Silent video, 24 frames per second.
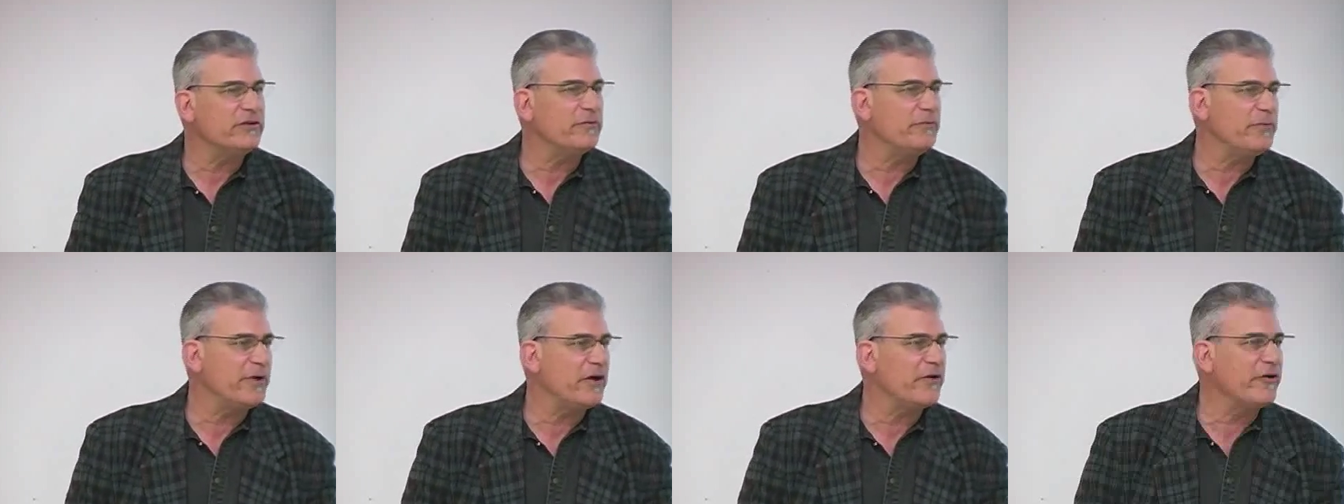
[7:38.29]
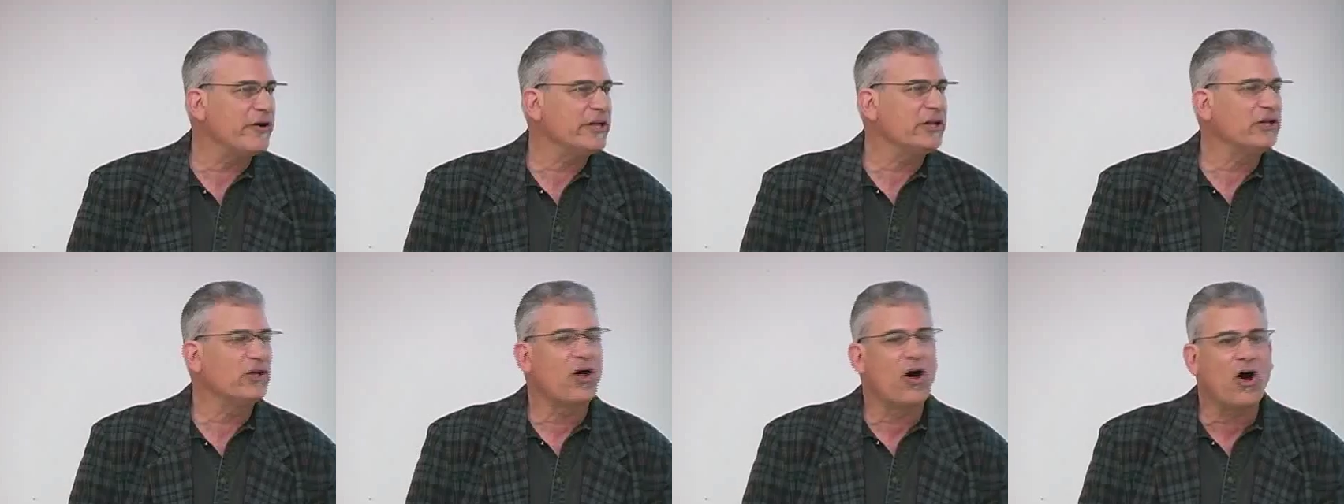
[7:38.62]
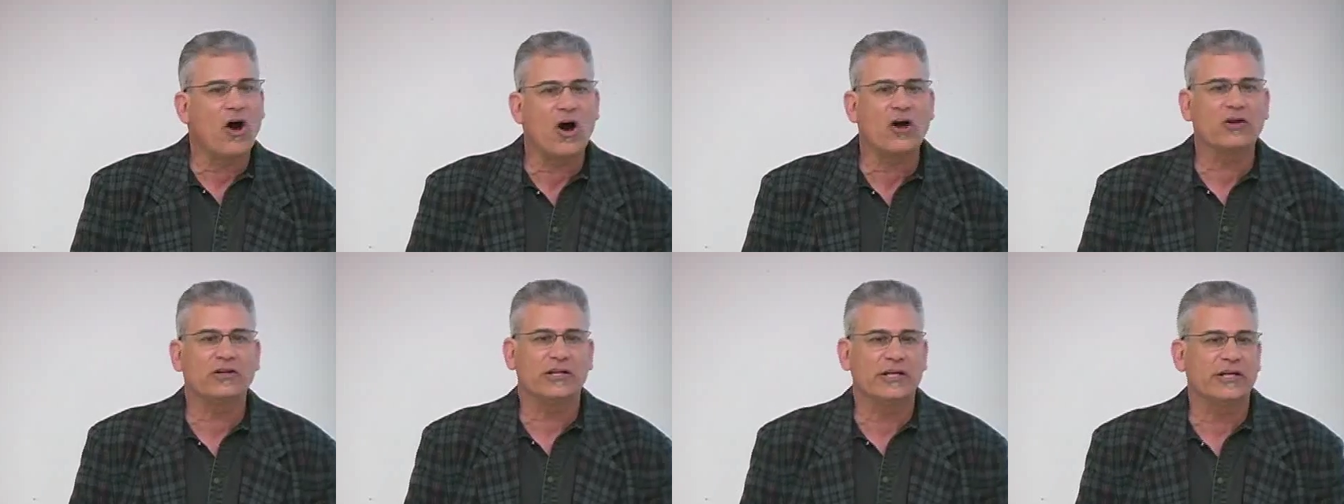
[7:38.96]
to bury
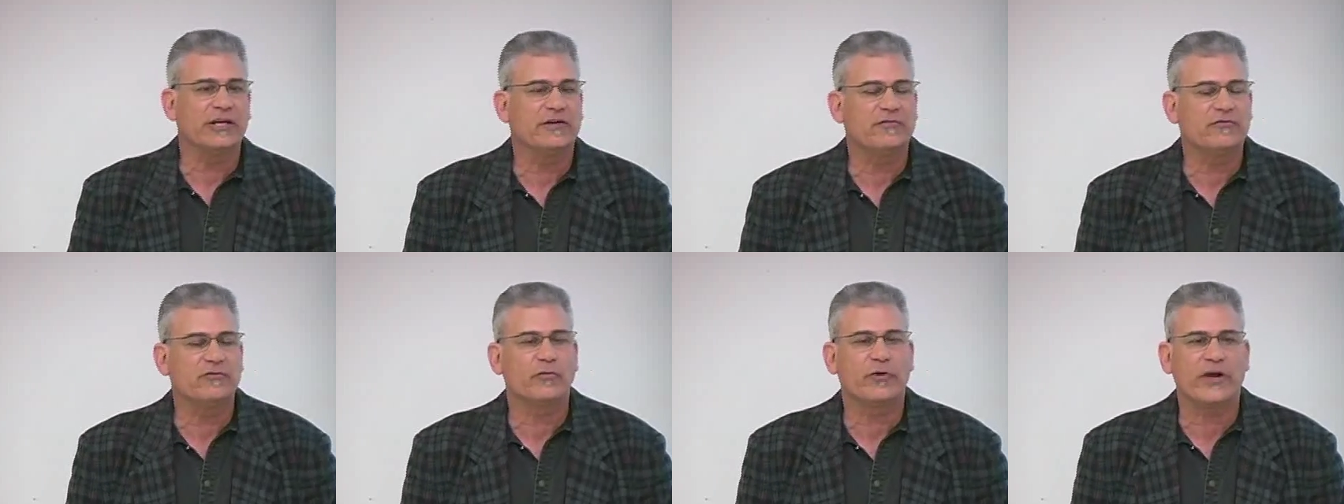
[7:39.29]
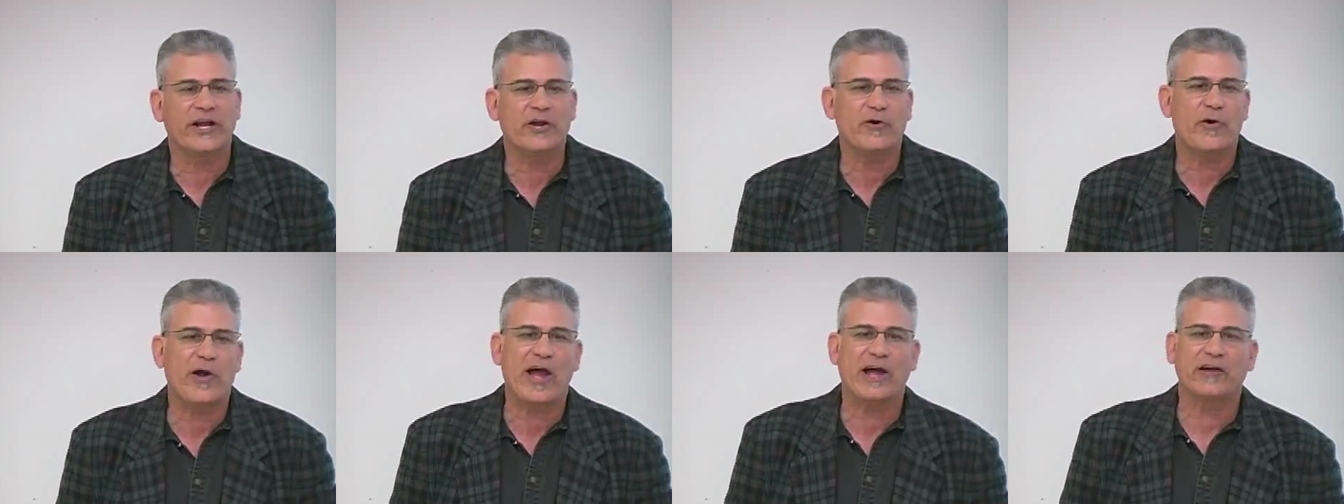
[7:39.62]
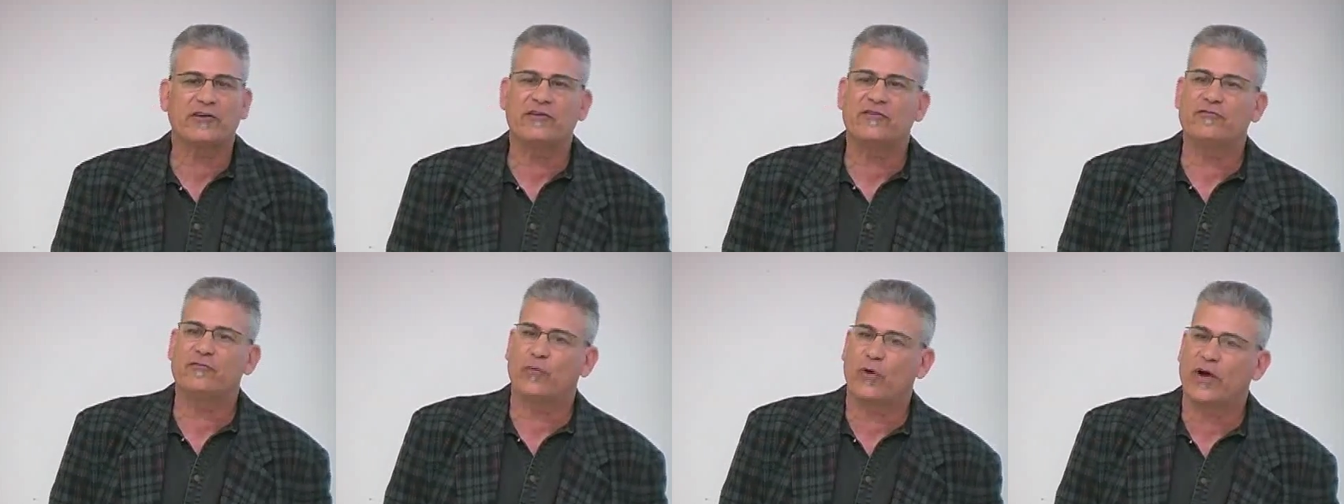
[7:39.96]
long-lived
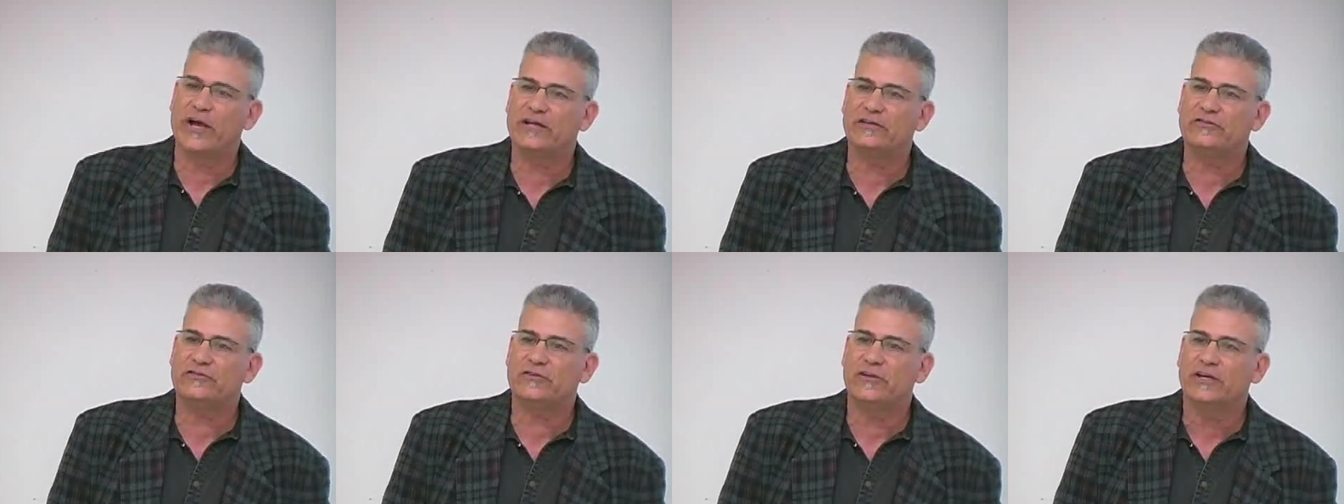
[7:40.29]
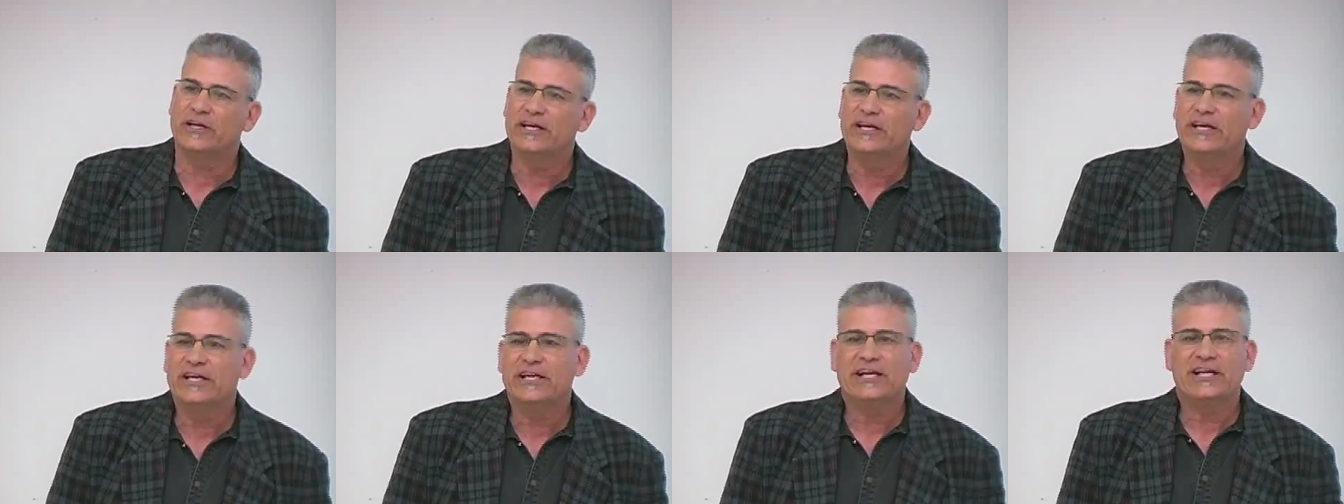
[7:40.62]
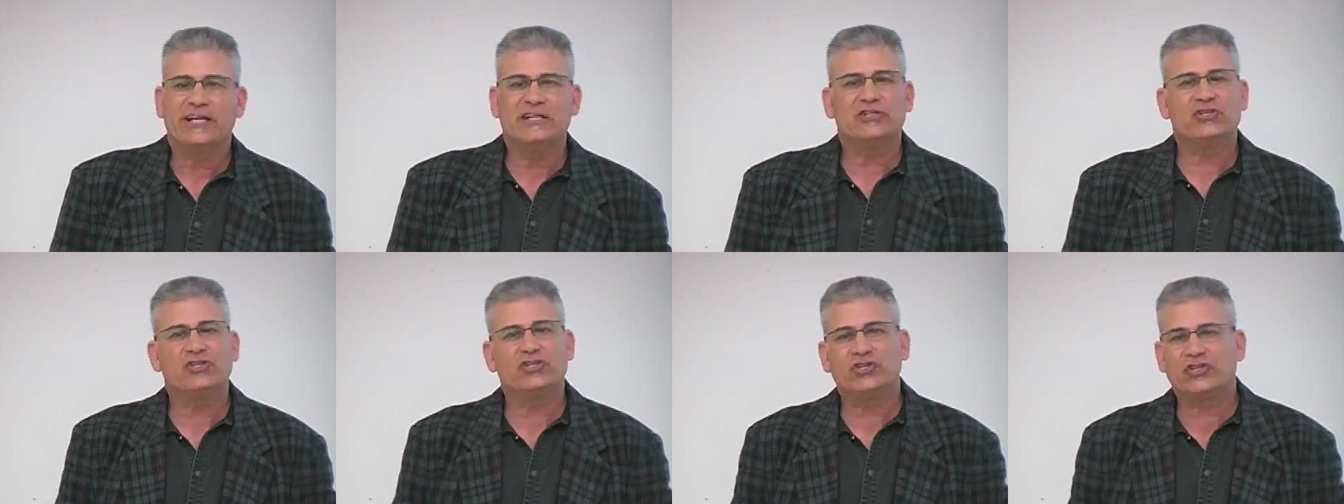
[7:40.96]
radioactive waste
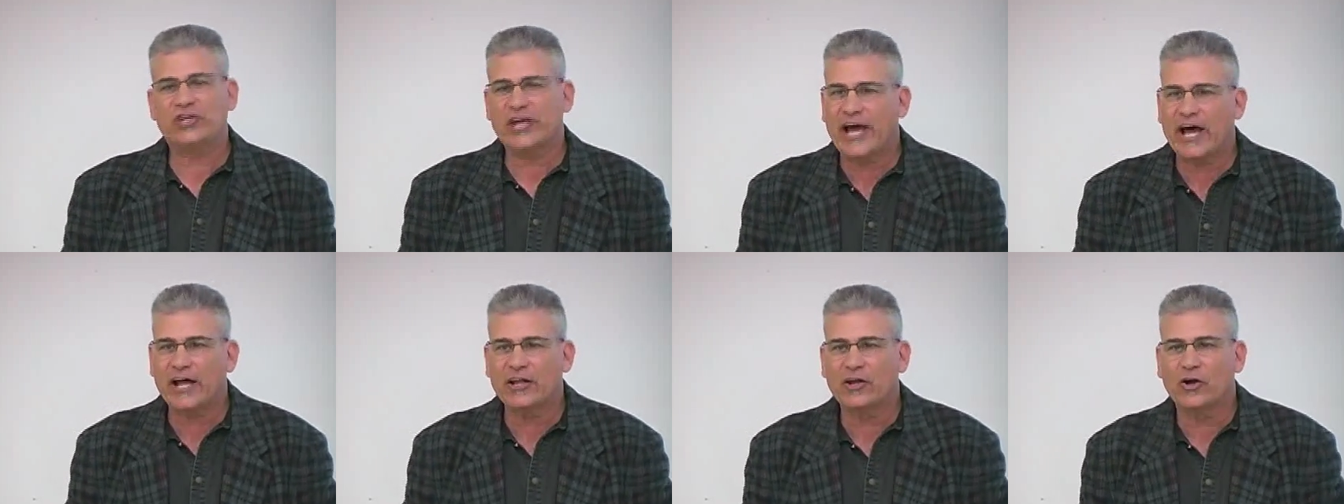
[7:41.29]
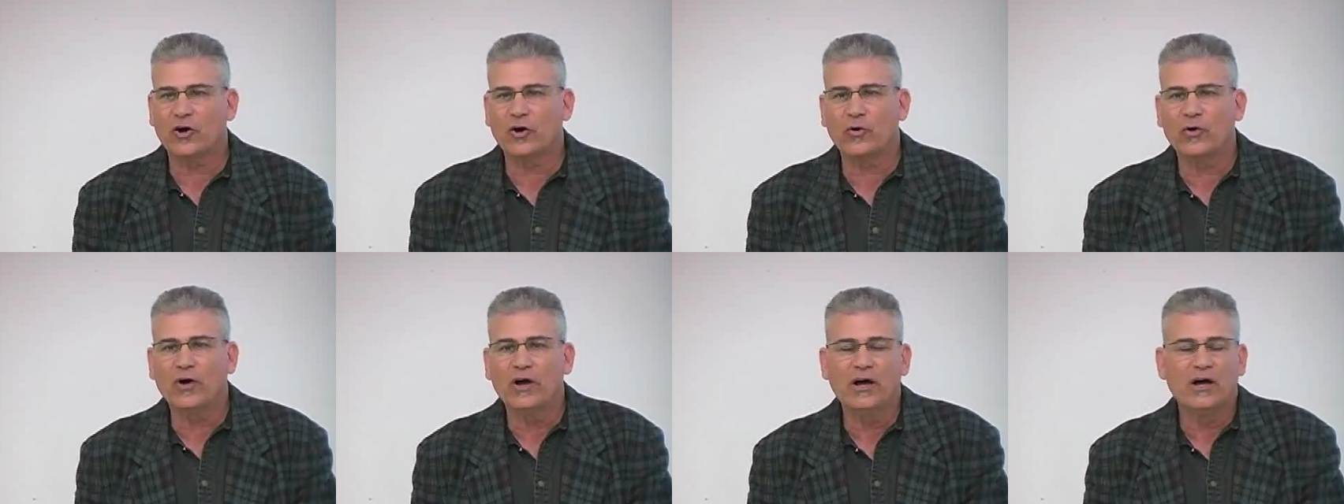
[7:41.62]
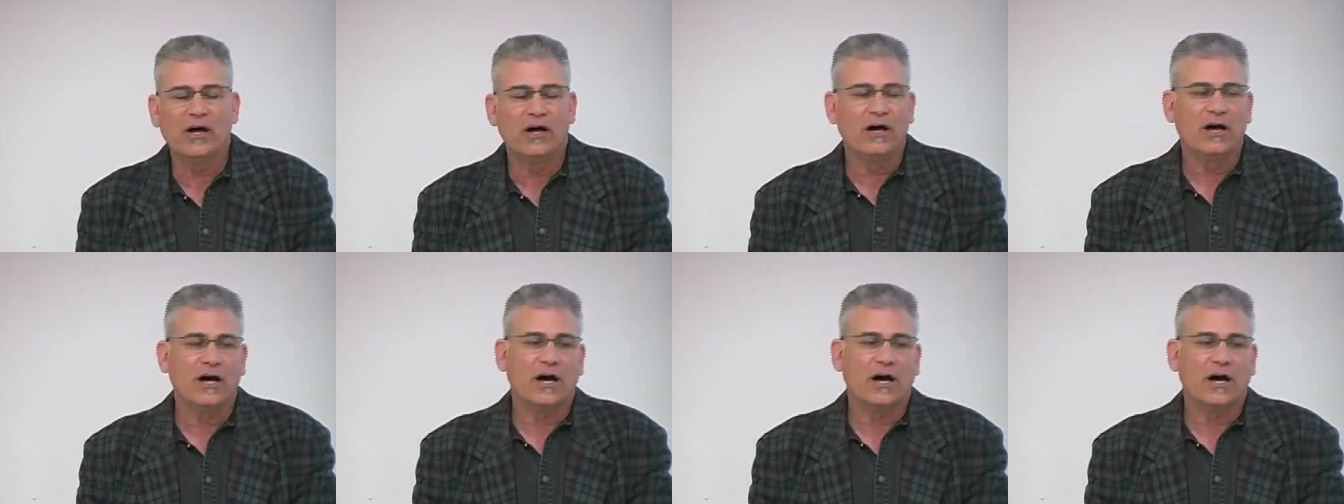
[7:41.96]
in shallow,